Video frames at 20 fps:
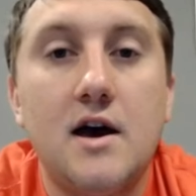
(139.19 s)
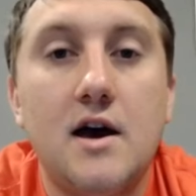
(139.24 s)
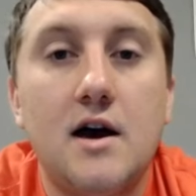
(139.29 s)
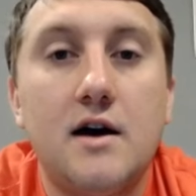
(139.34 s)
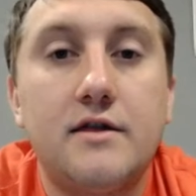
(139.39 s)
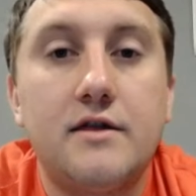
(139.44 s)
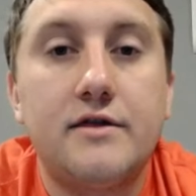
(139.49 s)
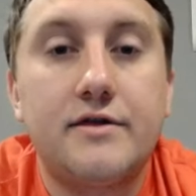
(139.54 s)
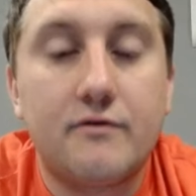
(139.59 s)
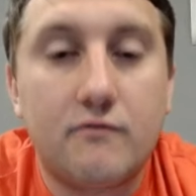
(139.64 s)

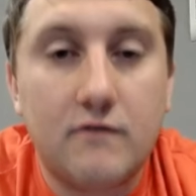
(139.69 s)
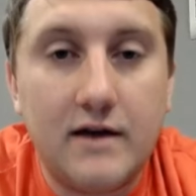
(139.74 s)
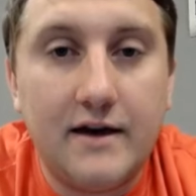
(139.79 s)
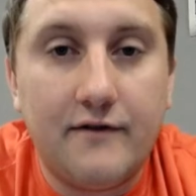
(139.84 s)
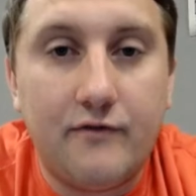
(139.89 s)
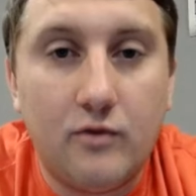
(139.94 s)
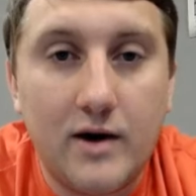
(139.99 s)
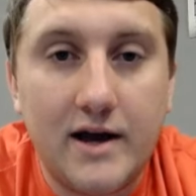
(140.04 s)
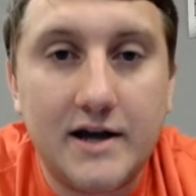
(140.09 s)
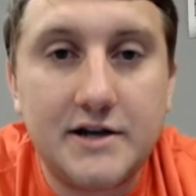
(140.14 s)
Three
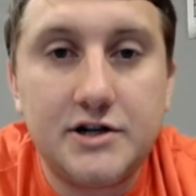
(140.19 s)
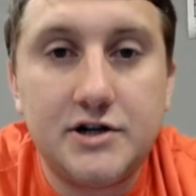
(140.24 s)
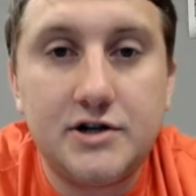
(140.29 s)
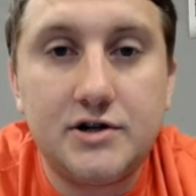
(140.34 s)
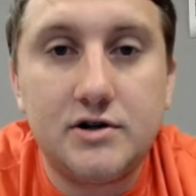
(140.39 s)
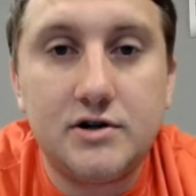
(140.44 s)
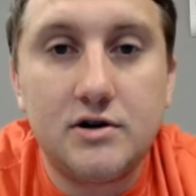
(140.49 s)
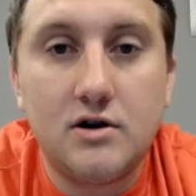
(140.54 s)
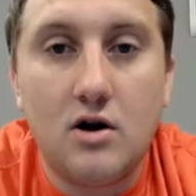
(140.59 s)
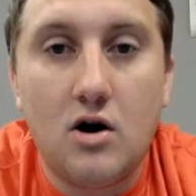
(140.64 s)
of
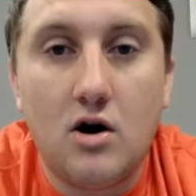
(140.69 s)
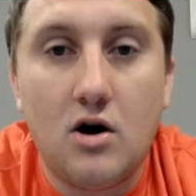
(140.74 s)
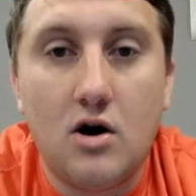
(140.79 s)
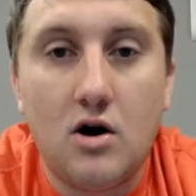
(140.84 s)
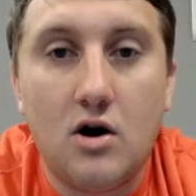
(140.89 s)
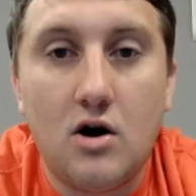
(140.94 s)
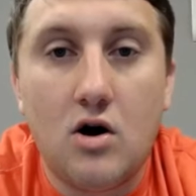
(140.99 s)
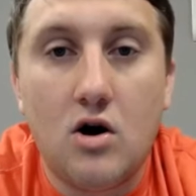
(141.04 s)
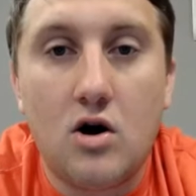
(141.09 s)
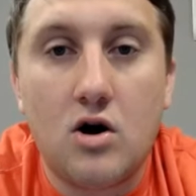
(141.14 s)
which
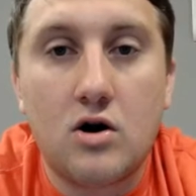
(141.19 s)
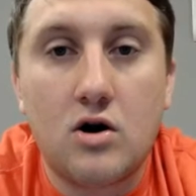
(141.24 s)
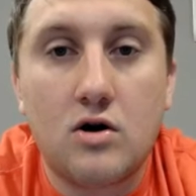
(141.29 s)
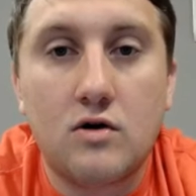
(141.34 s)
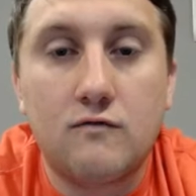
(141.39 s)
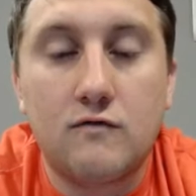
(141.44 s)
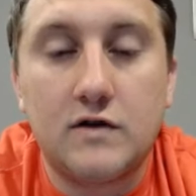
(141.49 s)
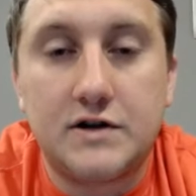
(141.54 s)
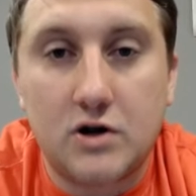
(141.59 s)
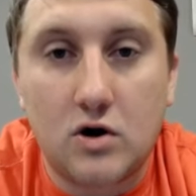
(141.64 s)
are
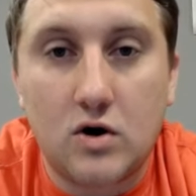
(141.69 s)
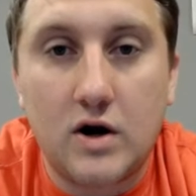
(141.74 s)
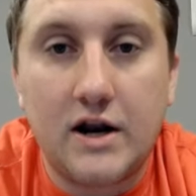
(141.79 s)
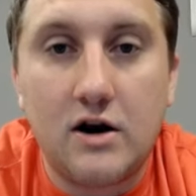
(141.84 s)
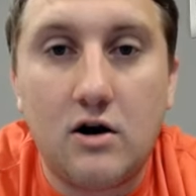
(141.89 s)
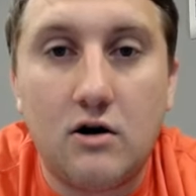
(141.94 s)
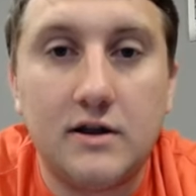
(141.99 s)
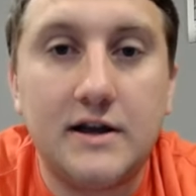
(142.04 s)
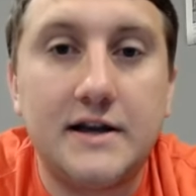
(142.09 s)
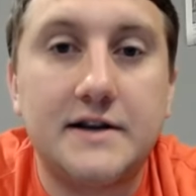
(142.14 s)

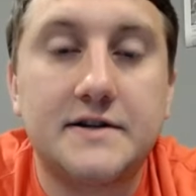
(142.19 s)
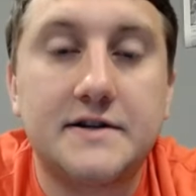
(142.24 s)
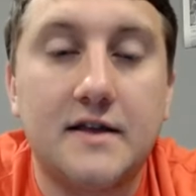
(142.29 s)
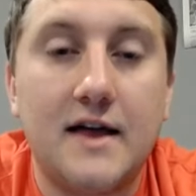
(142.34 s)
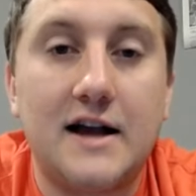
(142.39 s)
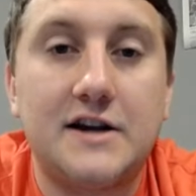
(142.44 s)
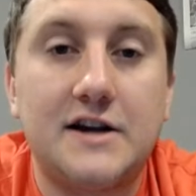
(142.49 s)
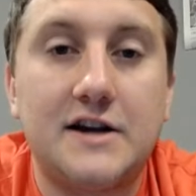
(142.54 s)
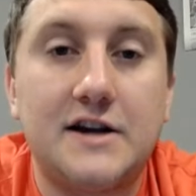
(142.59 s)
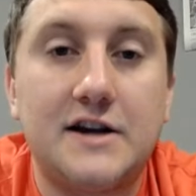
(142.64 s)
returning all-league
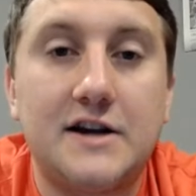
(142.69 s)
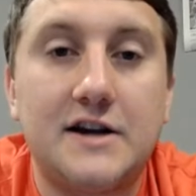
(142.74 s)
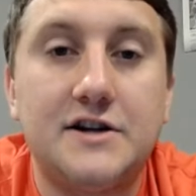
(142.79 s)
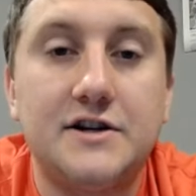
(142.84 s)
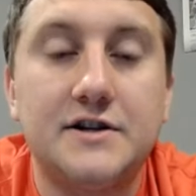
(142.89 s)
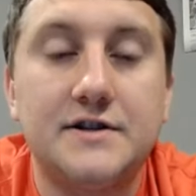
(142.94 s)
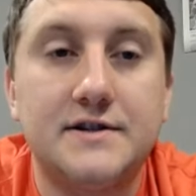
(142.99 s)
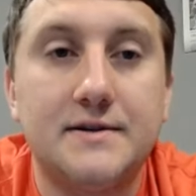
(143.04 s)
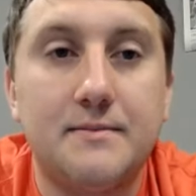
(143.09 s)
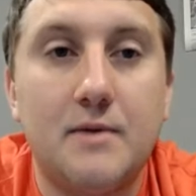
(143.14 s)

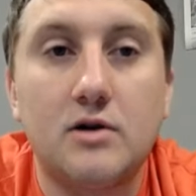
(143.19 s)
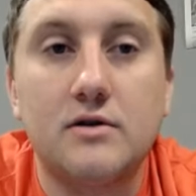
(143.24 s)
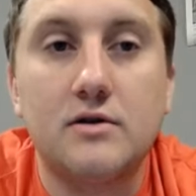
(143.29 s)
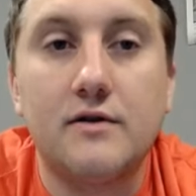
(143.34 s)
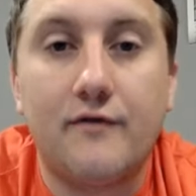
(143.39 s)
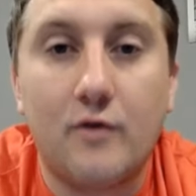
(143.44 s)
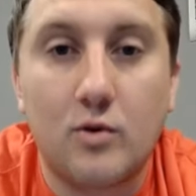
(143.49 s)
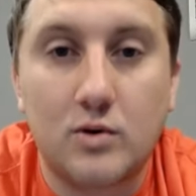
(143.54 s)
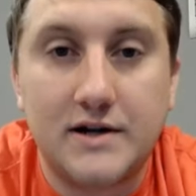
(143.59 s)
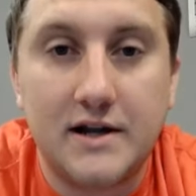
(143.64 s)
selections among the
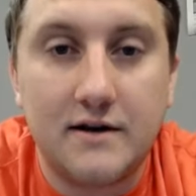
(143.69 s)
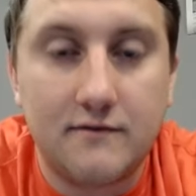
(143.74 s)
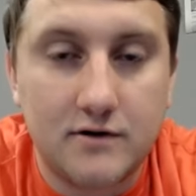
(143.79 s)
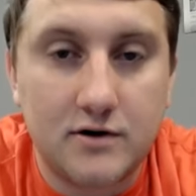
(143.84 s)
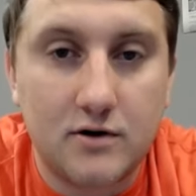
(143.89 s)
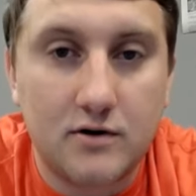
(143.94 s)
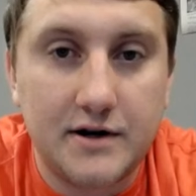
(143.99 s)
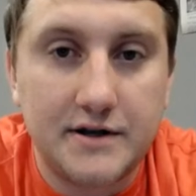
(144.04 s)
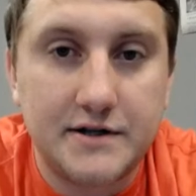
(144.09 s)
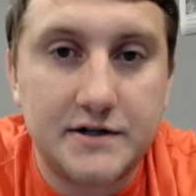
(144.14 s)
14
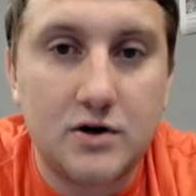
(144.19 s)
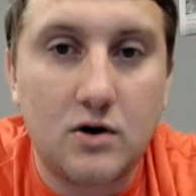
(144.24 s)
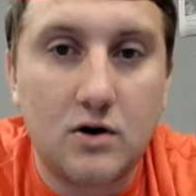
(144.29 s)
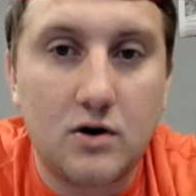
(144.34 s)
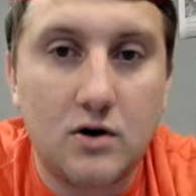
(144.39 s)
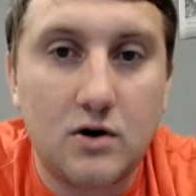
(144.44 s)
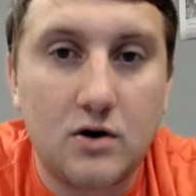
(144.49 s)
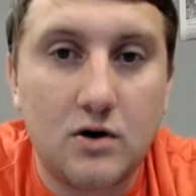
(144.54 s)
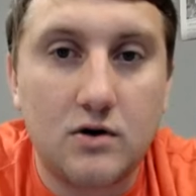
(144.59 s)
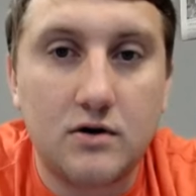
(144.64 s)
returning
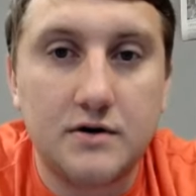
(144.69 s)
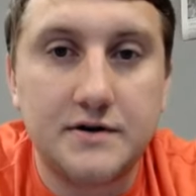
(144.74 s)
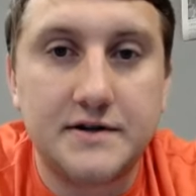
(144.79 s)
starters.